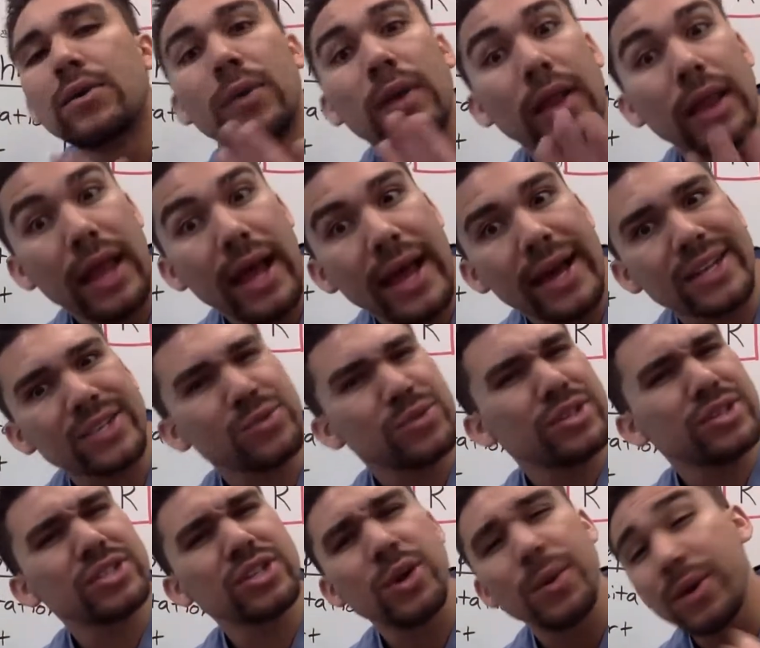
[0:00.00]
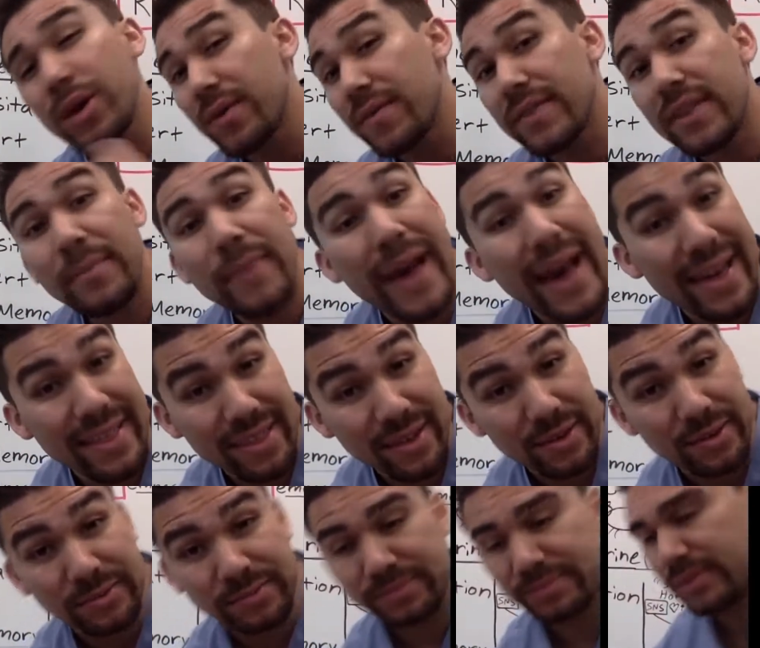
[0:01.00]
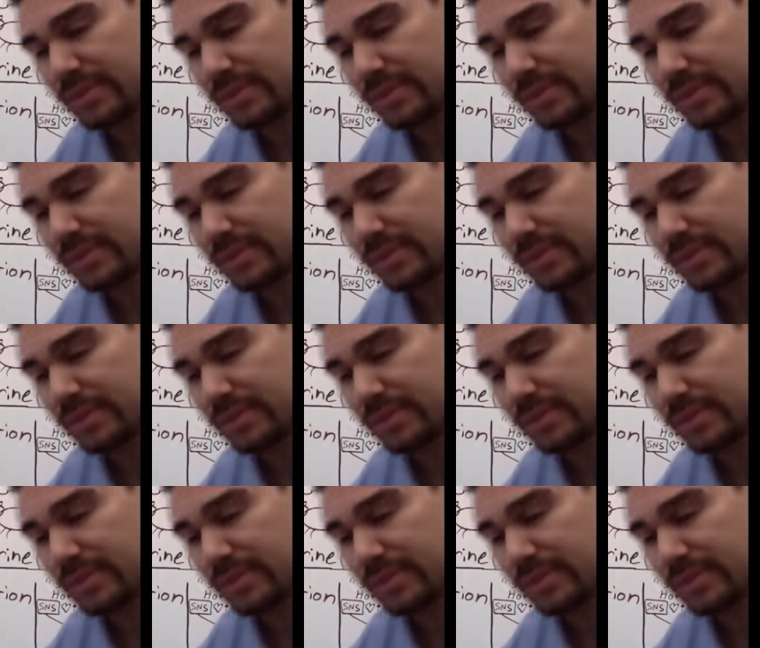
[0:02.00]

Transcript: Relax, we're just going over the patho.